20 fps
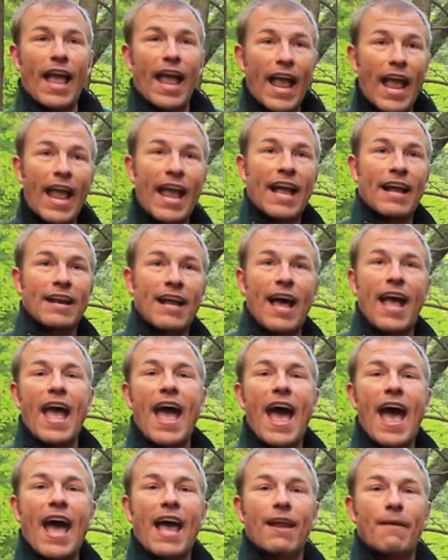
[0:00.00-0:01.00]
and I
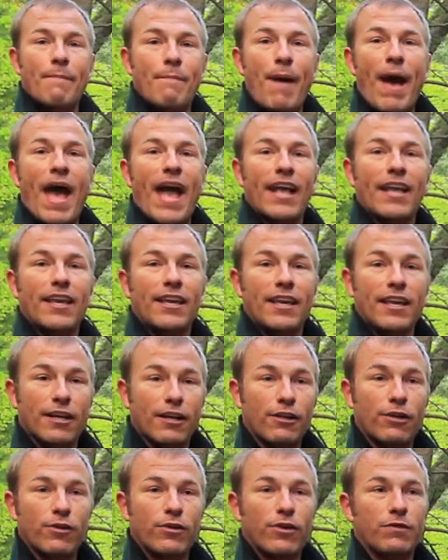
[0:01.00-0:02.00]
had a baggie
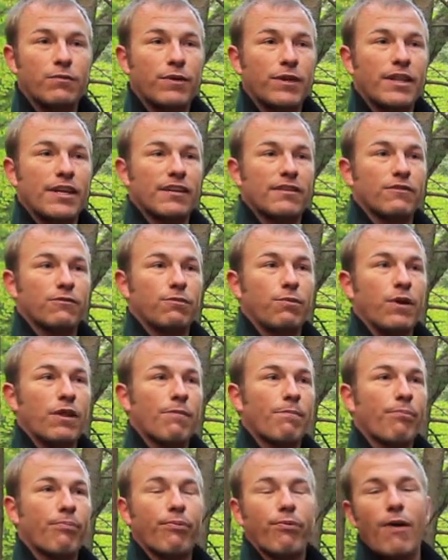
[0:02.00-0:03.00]
included with this with
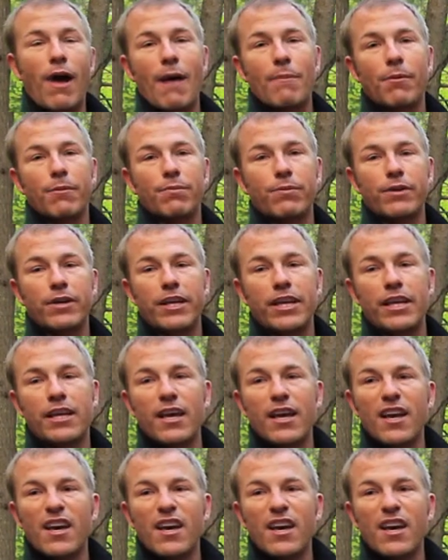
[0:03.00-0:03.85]
probably